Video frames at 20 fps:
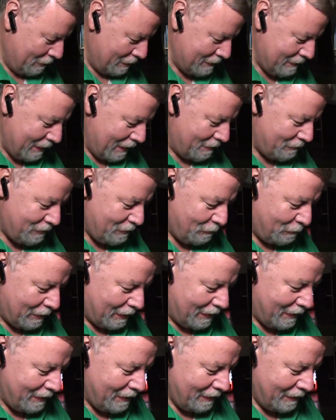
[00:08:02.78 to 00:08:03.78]
wasn't out to
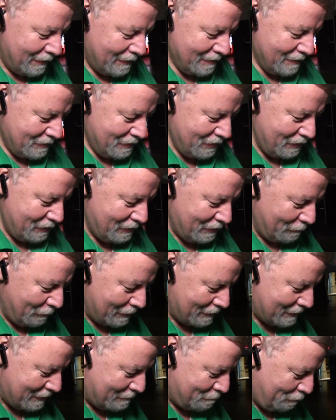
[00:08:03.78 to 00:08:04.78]
win, just
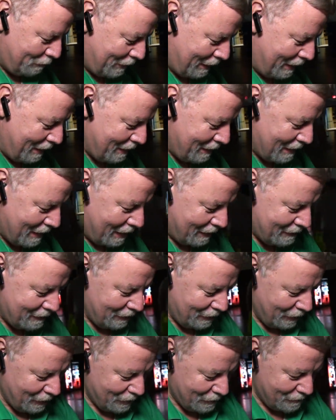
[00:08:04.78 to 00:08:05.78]
was playing not to
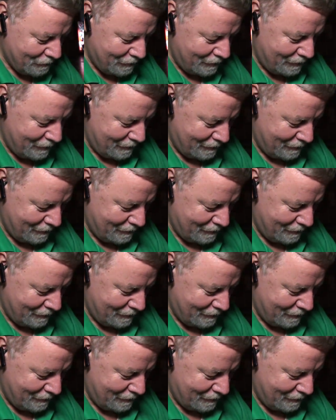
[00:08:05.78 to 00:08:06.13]
lose.